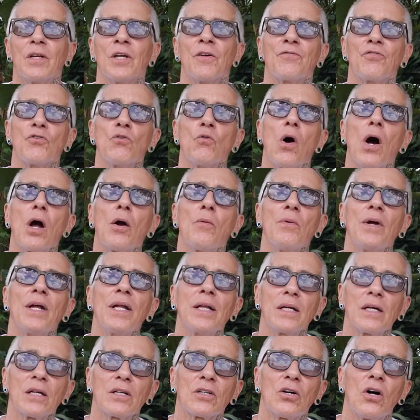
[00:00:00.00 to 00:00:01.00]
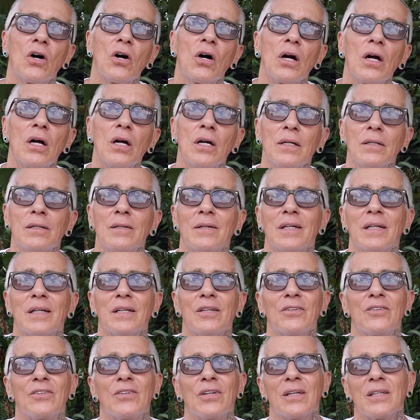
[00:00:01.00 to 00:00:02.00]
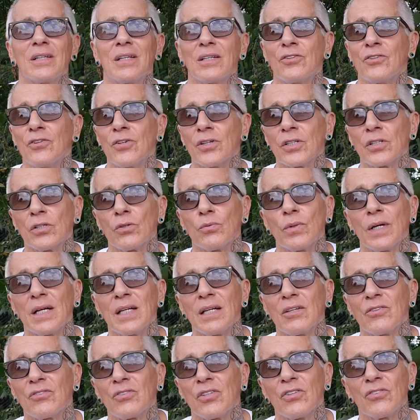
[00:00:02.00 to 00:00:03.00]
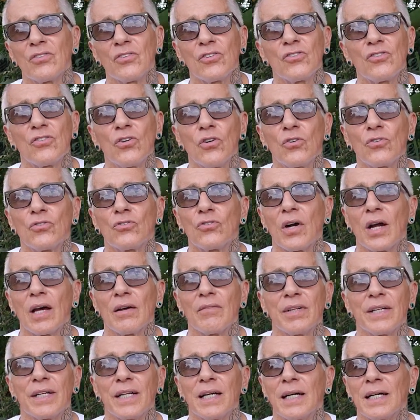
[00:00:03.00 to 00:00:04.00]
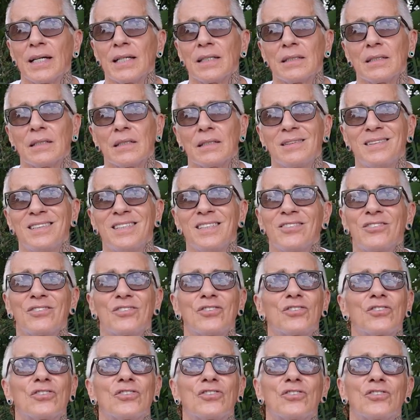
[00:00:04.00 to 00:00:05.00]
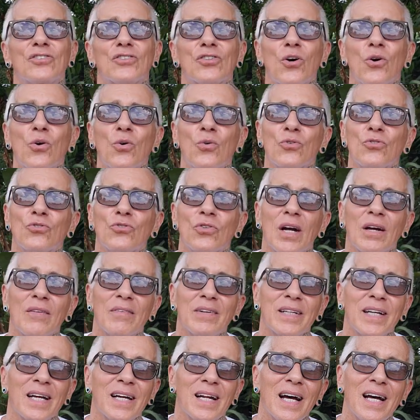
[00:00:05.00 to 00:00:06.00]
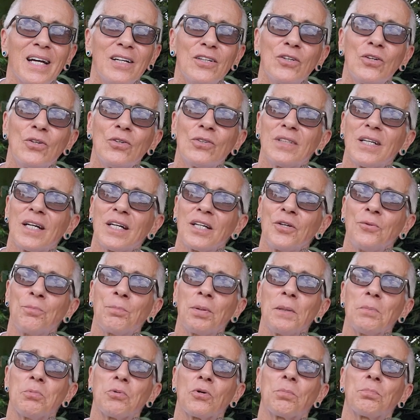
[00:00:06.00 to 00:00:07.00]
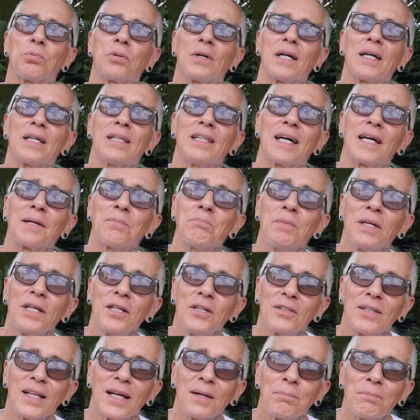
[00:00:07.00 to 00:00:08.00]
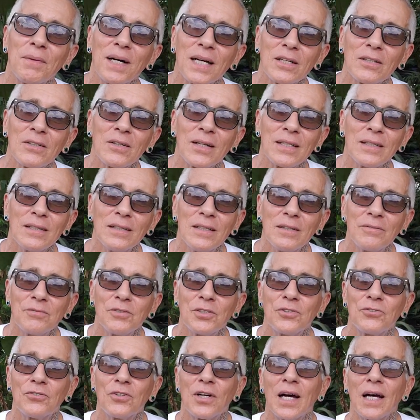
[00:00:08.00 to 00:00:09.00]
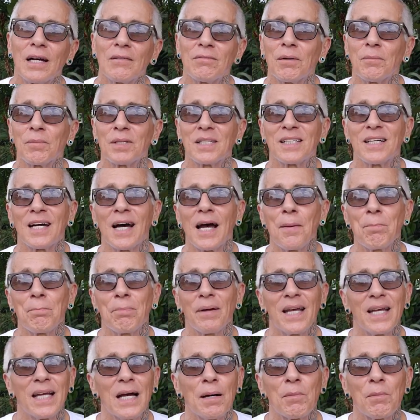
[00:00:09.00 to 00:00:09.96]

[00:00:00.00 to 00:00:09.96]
If you are renting a car during the rainy season, don't drive at night. Just don't drive at night. I know a lot of you people are probably like me. You're like, Michael, I love to drive. I'm a type A.